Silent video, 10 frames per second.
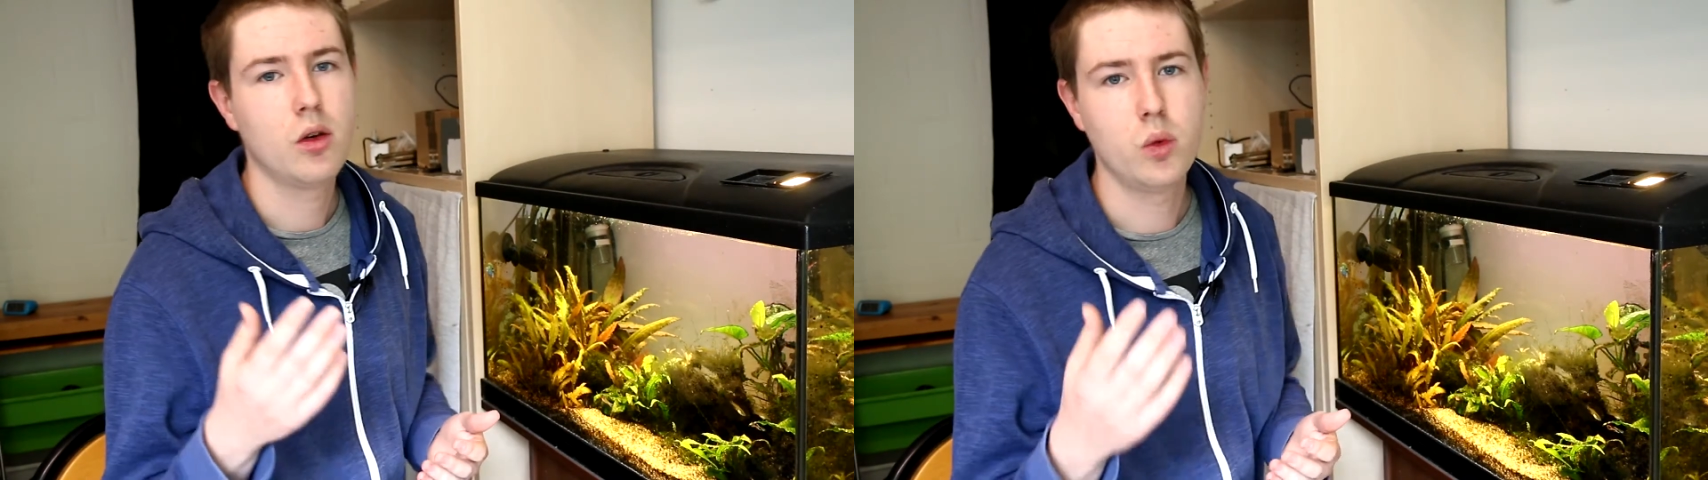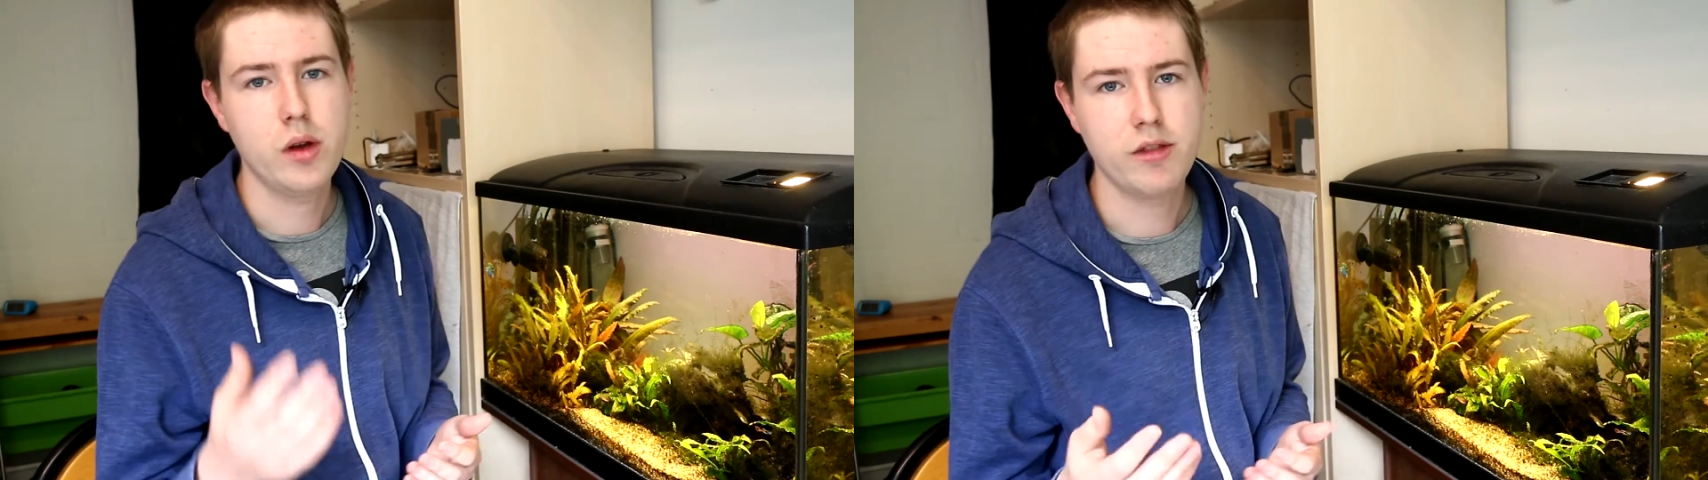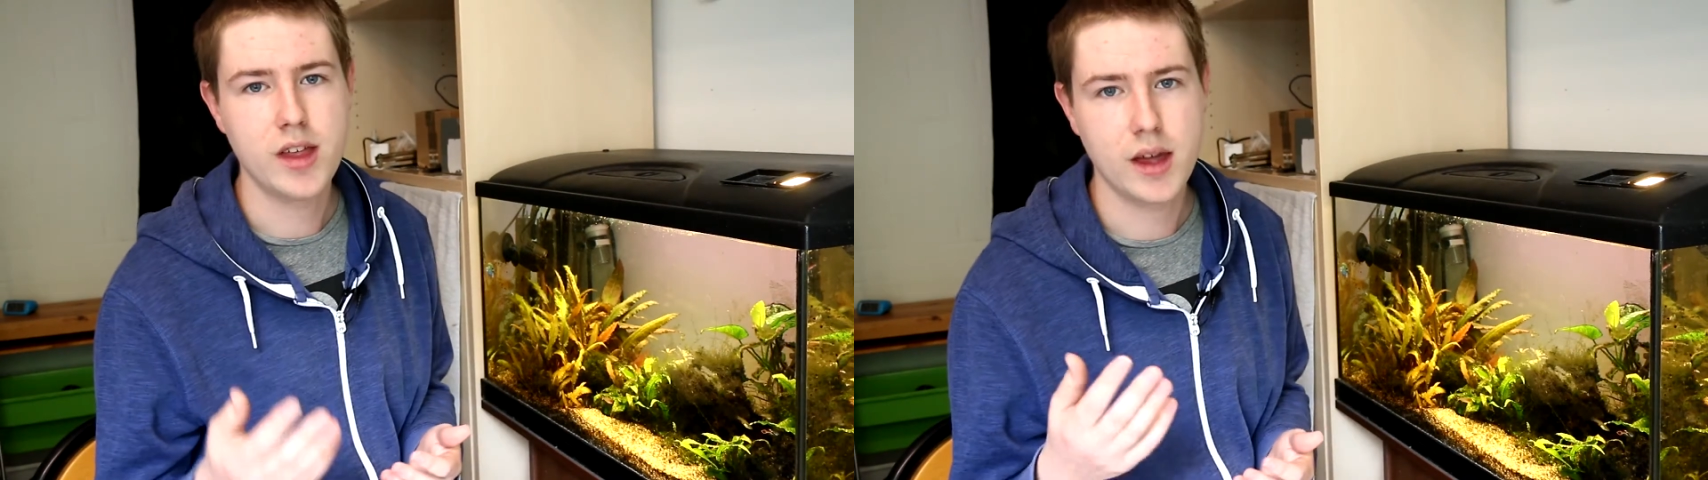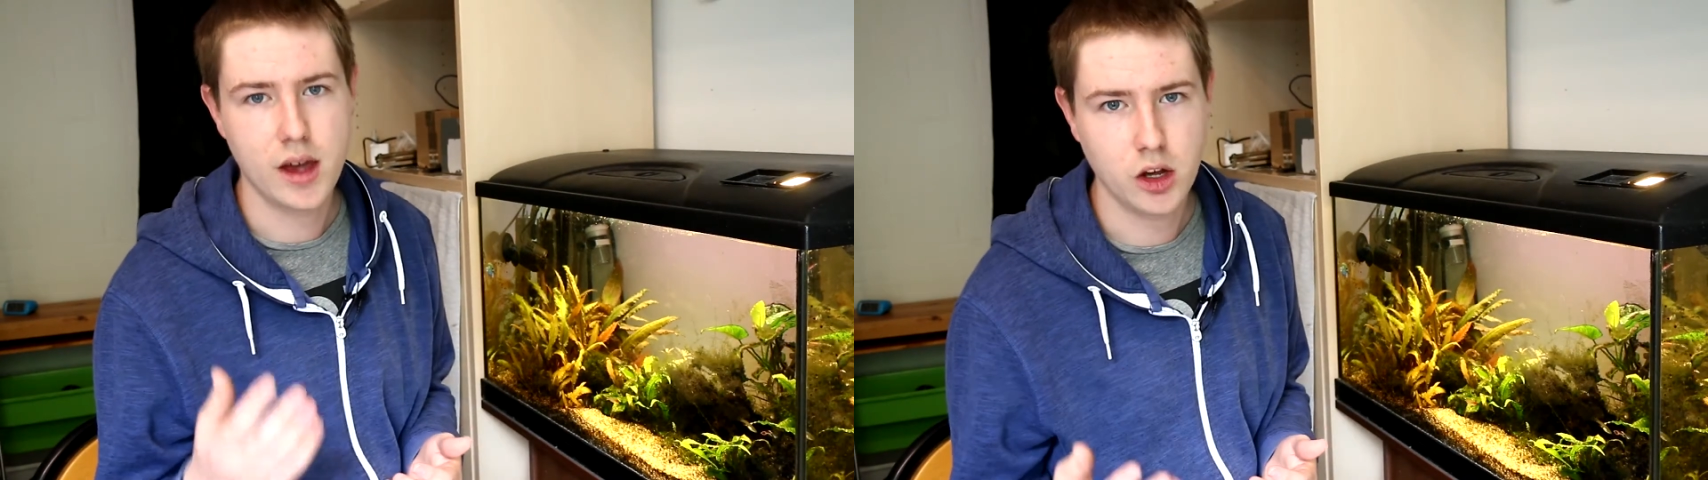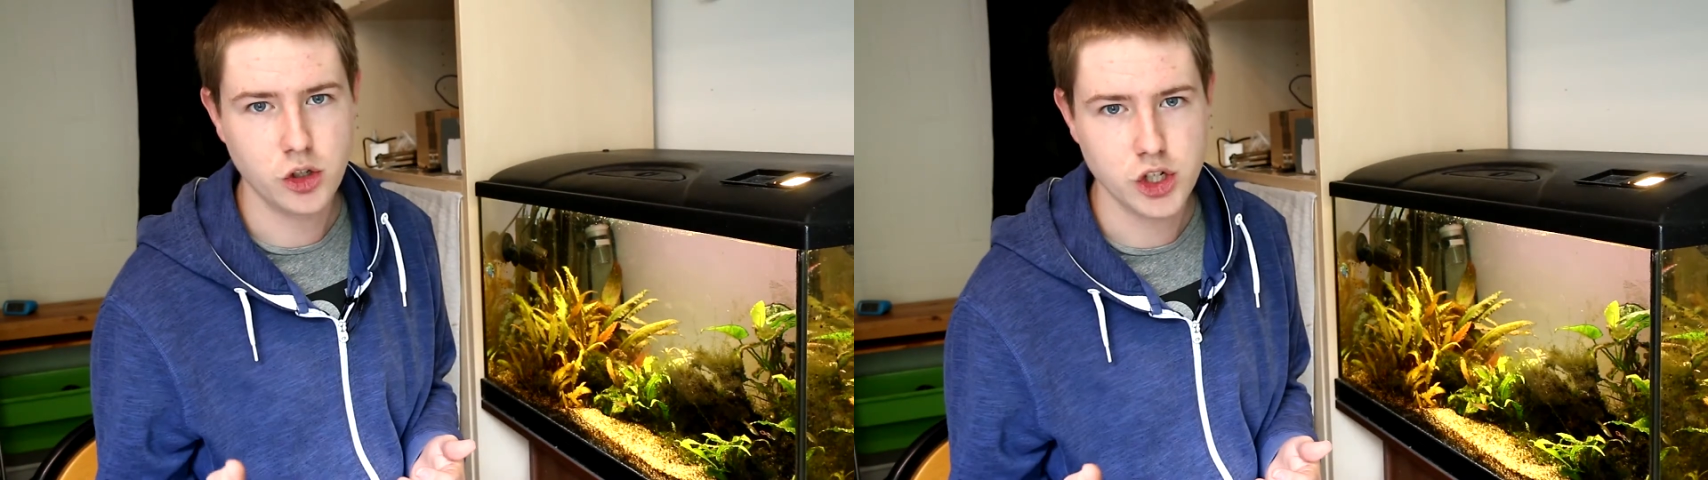with the
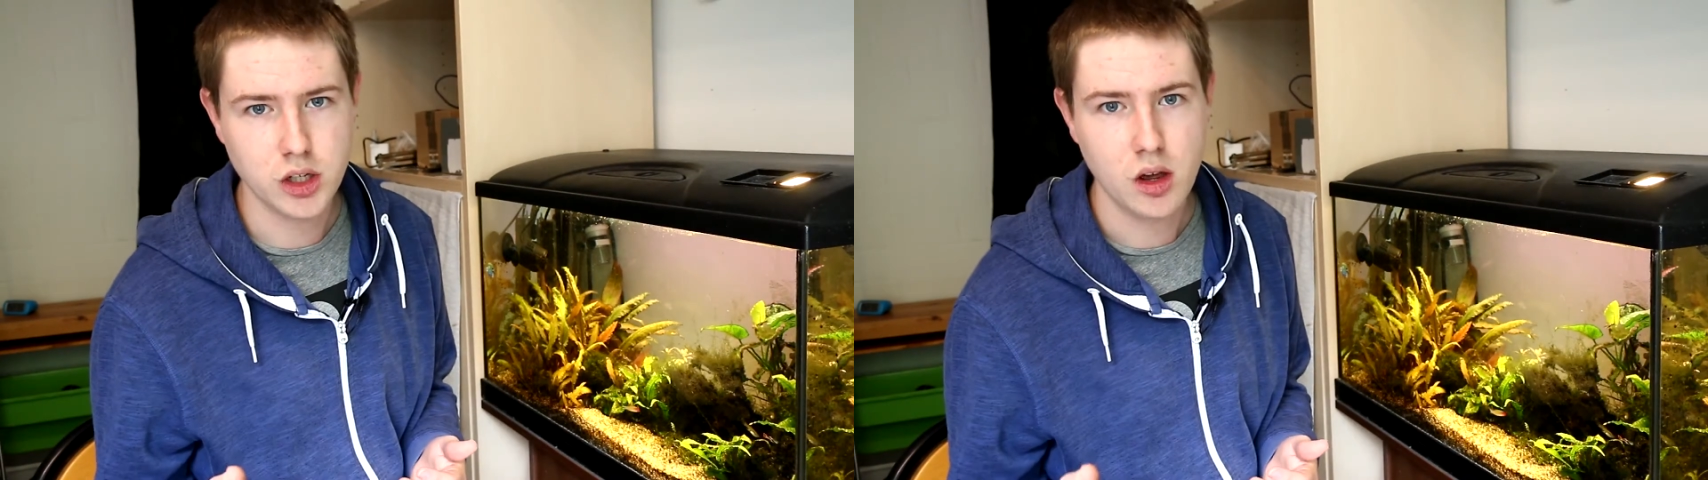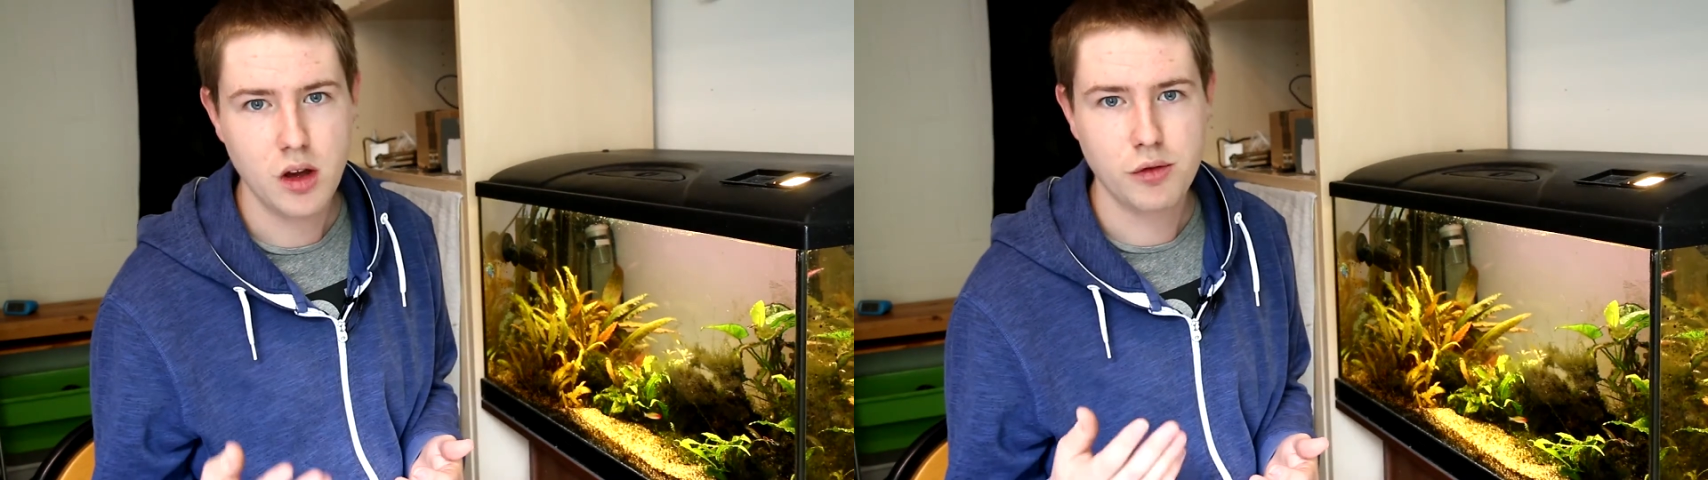algae